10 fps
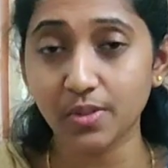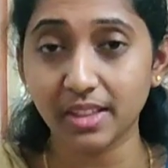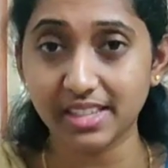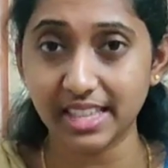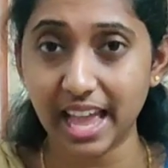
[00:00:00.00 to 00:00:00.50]
on
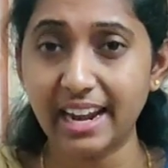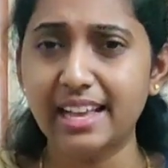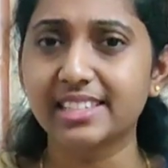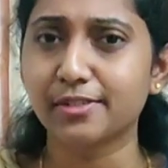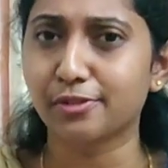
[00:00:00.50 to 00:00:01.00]
the sand
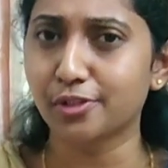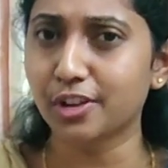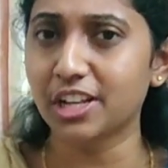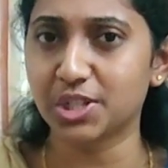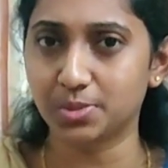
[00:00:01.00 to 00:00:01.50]
as a
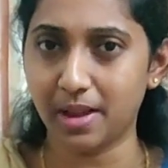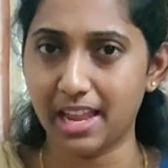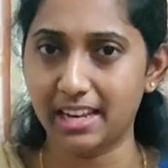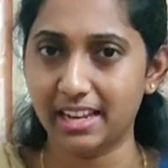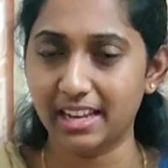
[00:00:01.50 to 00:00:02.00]
foolish man.
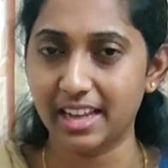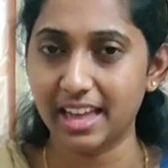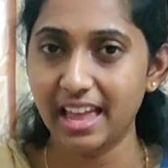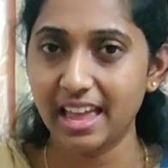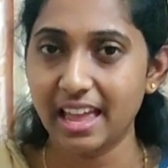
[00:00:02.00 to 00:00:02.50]

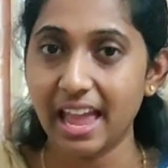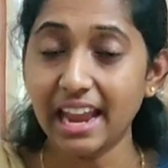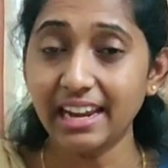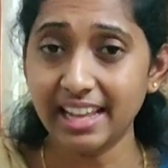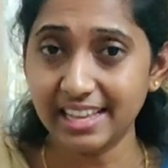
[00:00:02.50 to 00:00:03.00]

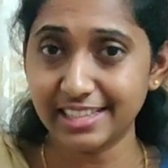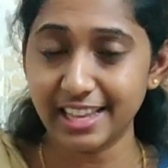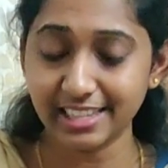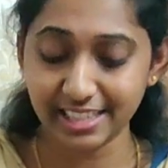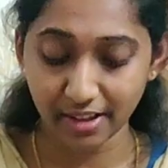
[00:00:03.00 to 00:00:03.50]
And he
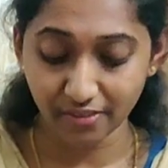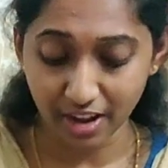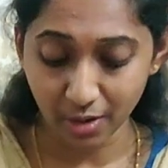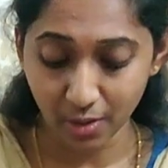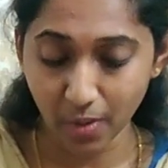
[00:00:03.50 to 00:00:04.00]
says the one
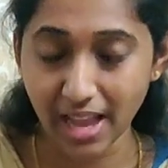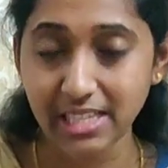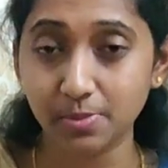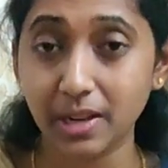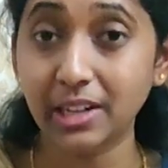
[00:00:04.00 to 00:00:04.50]
who
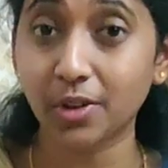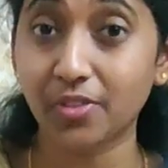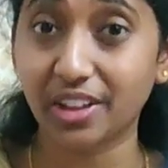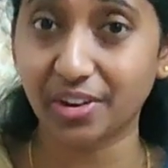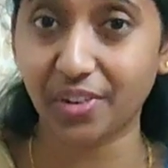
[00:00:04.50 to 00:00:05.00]
has built on
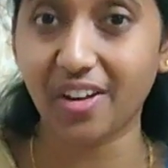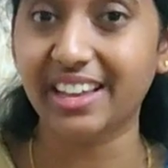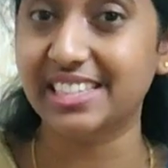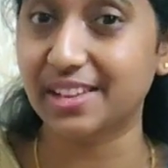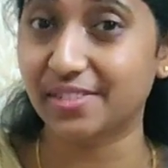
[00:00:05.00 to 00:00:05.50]
the rock
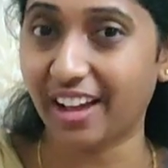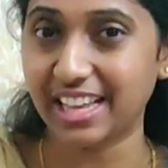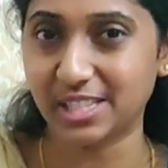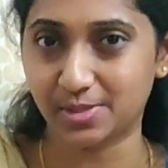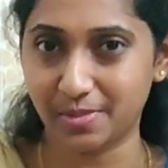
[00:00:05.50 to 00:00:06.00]
is a
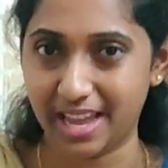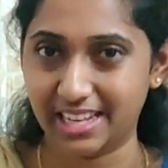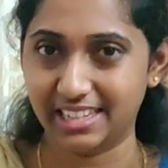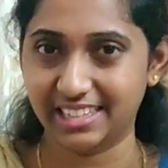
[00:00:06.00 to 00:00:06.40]
wise man.